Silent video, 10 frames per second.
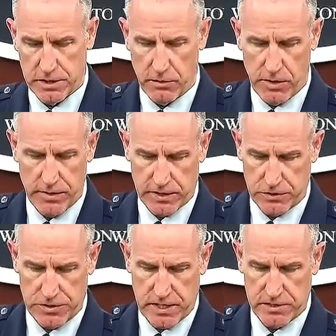to go out and
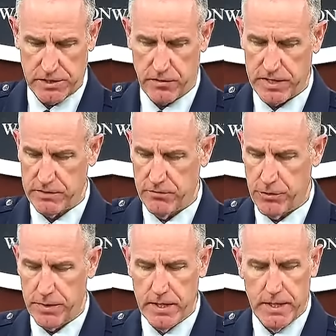exercise their right to
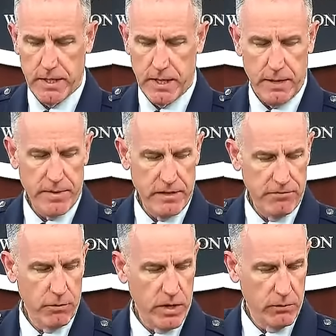vote.
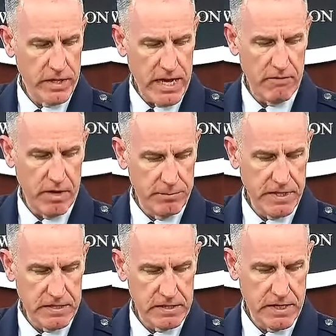If and when we have
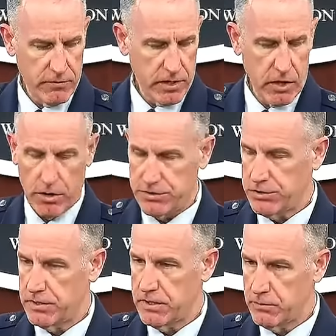updates in that regard,
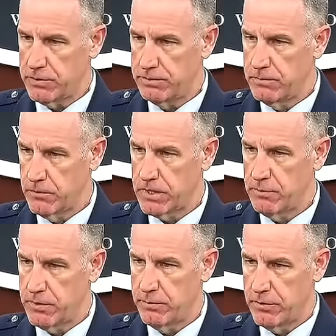certainly we'll
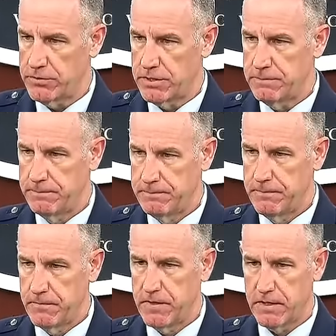keep you posted.
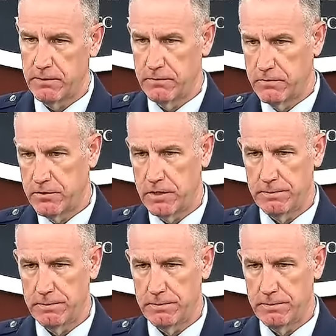Thank you. John.